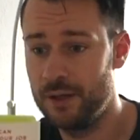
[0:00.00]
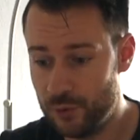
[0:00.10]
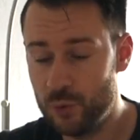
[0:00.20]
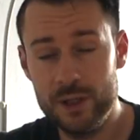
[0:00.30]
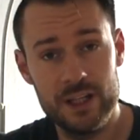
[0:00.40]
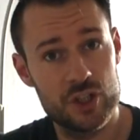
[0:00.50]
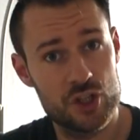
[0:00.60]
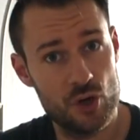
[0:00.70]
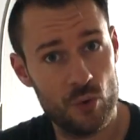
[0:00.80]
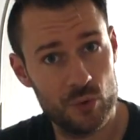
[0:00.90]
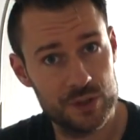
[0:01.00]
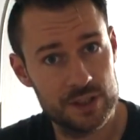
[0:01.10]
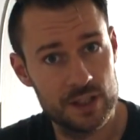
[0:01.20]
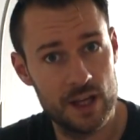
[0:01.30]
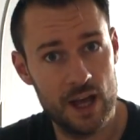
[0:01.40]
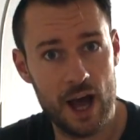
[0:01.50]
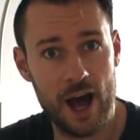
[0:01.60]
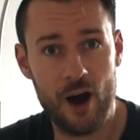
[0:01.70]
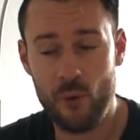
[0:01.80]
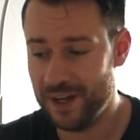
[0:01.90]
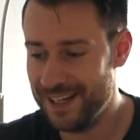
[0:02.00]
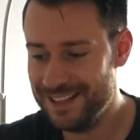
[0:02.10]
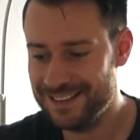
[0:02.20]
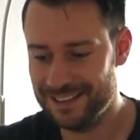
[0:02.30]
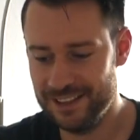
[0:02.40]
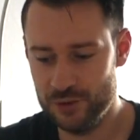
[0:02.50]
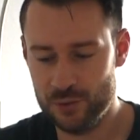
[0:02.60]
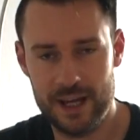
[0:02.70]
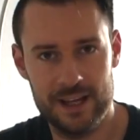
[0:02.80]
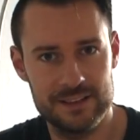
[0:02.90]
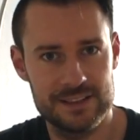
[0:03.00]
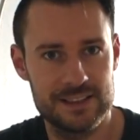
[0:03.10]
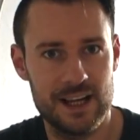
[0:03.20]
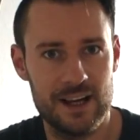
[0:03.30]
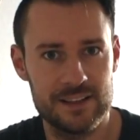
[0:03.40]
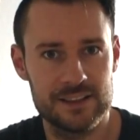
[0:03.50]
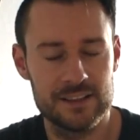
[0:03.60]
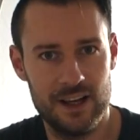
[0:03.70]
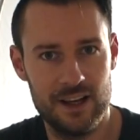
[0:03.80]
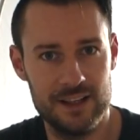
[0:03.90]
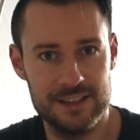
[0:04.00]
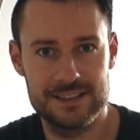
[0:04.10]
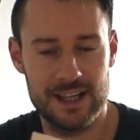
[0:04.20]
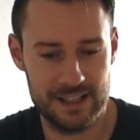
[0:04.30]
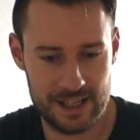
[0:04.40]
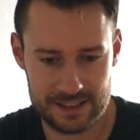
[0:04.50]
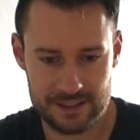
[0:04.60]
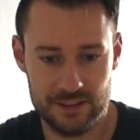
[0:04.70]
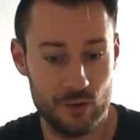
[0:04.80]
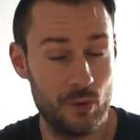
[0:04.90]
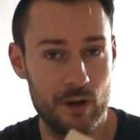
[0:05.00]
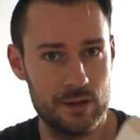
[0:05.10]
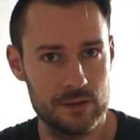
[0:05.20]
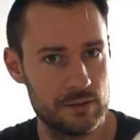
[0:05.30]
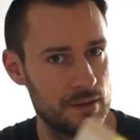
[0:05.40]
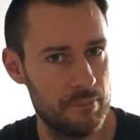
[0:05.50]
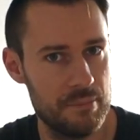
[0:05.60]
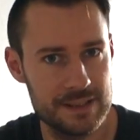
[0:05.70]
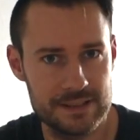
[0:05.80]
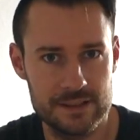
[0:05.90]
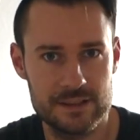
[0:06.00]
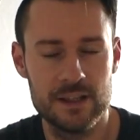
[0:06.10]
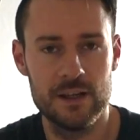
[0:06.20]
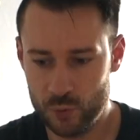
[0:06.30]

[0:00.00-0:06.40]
It really shows how easily you can start a side hustle or a business.